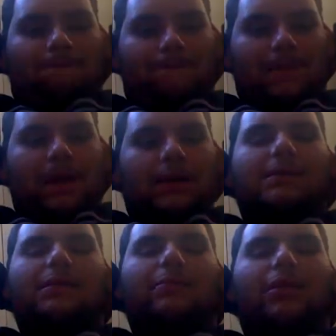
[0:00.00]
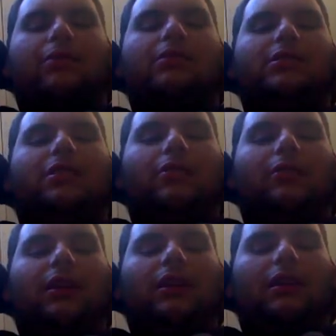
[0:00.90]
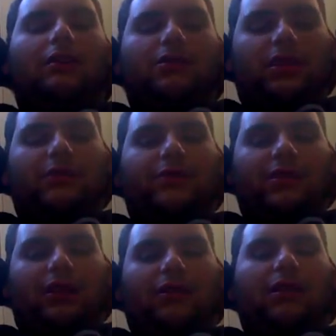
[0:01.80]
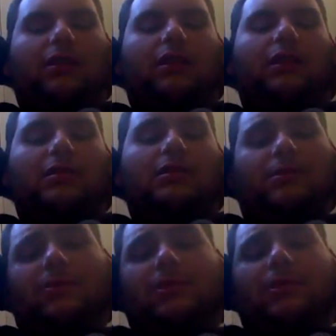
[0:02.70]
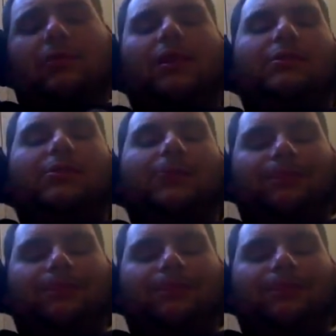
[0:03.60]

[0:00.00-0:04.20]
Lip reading: Next, Samoa Joe and Jeff Jarrett in a submission match.